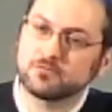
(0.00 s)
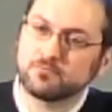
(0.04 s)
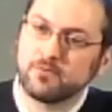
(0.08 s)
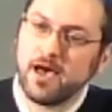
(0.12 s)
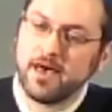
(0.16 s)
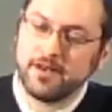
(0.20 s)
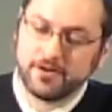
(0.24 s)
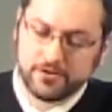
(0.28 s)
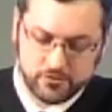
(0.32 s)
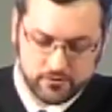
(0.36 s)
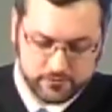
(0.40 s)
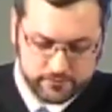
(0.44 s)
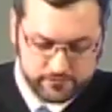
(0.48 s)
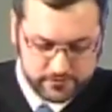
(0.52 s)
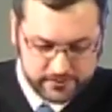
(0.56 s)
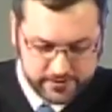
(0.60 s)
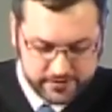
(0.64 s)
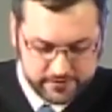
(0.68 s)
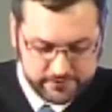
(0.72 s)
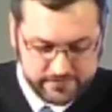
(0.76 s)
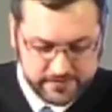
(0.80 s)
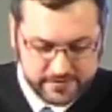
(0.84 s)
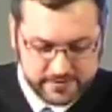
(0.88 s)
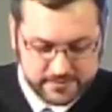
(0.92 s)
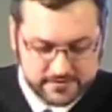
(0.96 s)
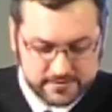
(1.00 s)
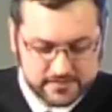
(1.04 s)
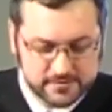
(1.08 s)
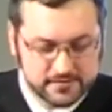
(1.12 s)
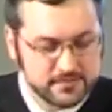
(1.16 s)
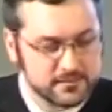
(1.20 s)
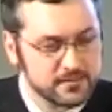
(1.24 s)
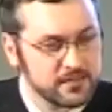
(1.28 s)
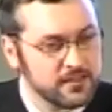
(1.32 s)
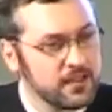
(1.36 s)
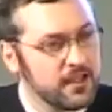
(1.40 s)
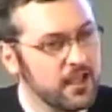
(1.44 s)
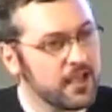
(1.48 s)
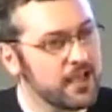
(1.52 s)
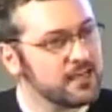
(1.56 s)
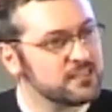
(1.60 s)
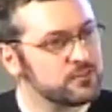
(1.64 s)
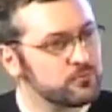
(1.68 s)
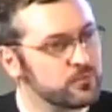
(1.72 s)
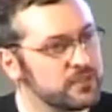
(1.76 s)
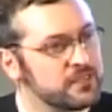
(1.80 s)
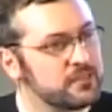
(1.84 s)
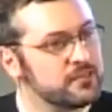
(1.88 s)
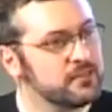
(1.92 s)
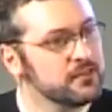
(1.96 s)
radical forgiveness, as
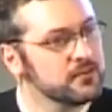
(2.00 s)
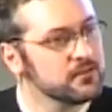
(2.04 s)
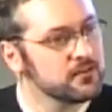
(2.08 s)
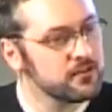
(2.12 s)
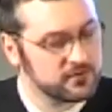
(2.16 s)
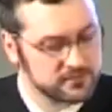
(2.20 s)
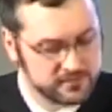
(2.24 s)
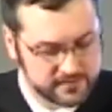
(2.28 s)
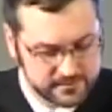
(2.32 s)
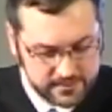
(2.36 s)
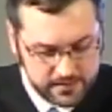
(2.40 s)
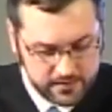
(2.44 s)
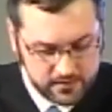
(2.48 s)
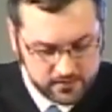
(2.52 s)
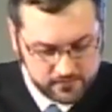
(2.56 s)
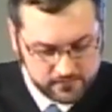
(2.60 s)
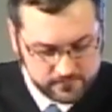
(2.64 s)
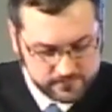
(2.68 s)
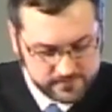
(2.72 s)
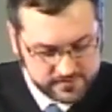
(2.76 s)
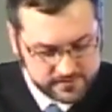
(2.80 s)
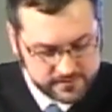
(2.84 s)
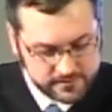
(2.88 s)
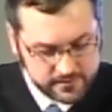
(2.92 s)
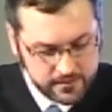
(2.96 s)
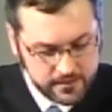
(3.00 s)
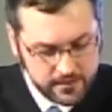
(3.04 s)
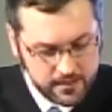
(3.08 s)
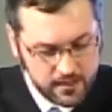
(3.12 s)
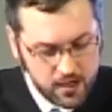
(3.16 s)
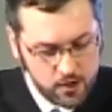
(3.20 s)
we heal ourselves,